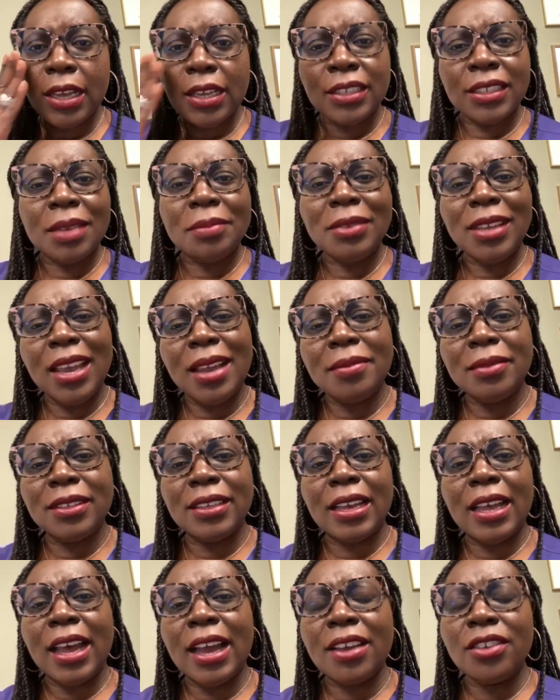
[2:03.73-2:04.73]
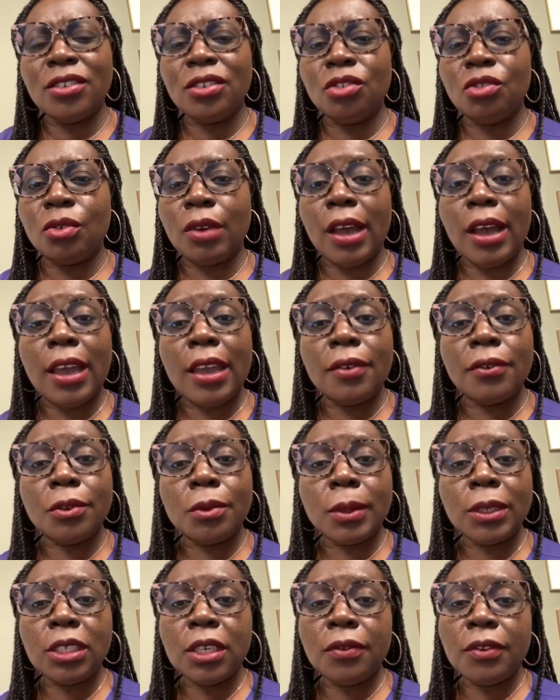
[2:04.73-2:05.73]
Sometimes the eyes are dry,
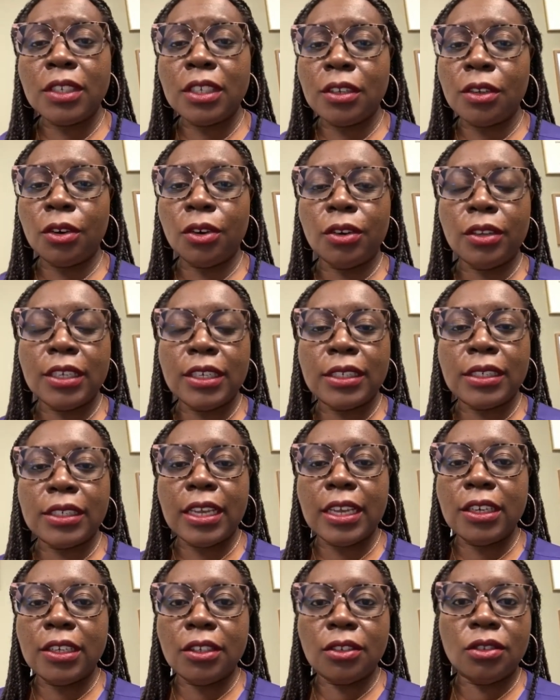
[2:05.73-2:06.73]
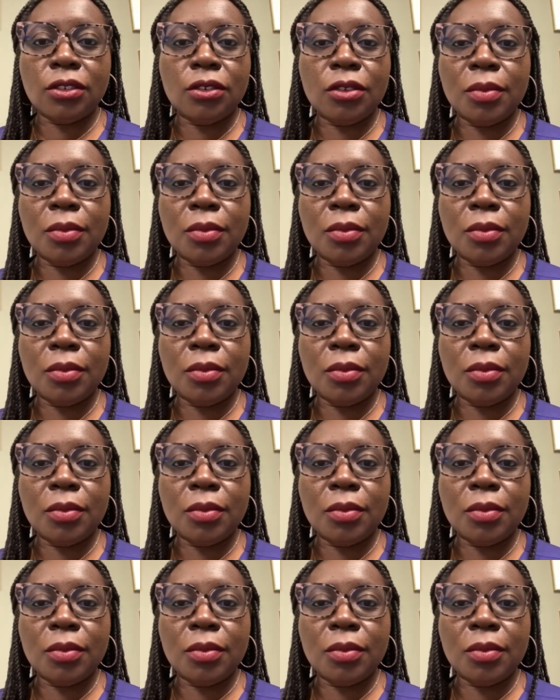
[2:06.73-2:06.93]
especially if it's in the early stages.